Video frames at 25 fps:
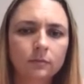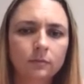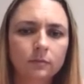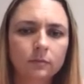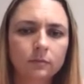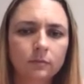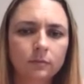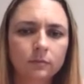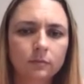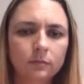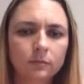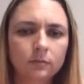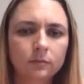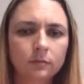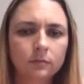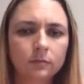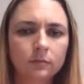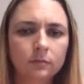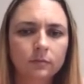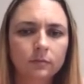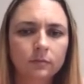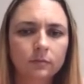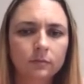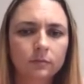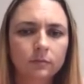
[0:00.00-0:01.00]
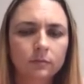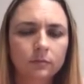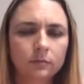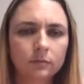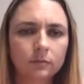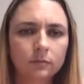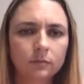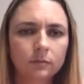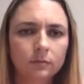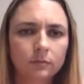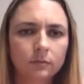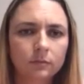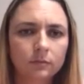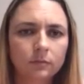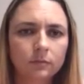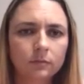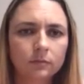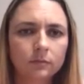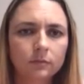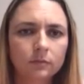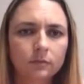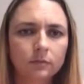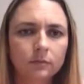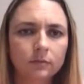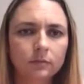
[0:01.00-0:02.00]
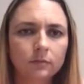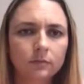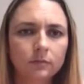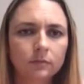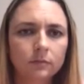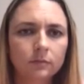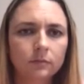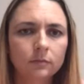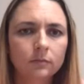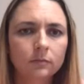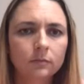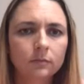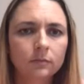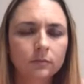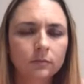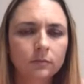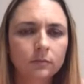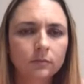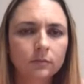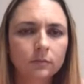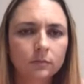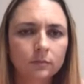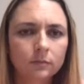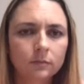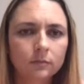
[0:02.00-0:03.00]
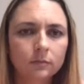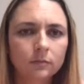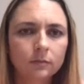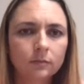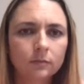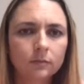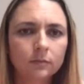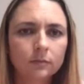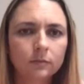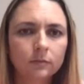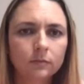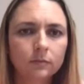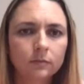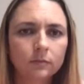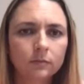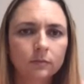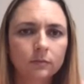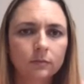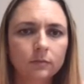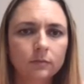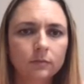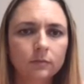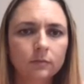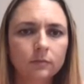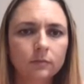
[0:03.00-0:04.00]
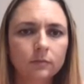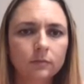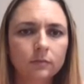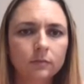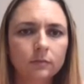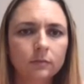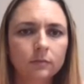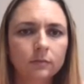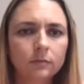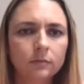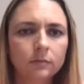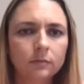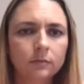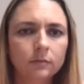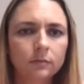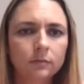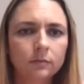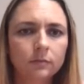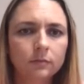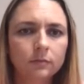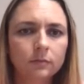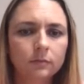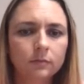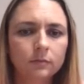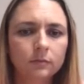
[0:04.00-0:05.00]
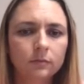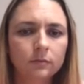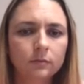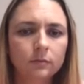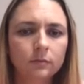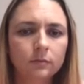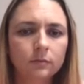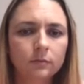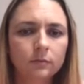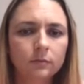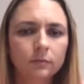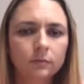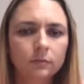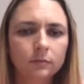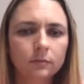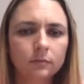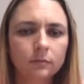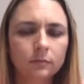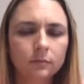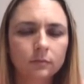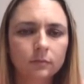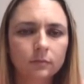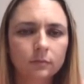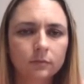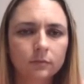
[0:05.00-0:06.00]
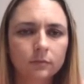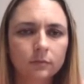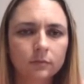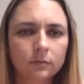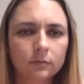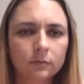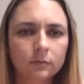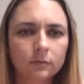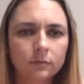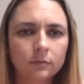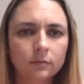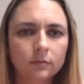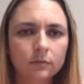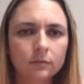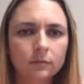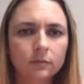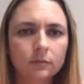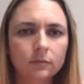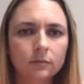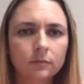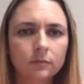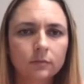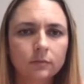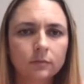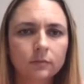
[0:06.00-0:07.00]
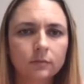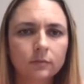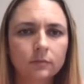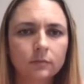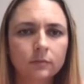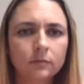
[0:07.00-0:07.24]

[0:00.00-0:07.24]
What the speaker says: (not speaking)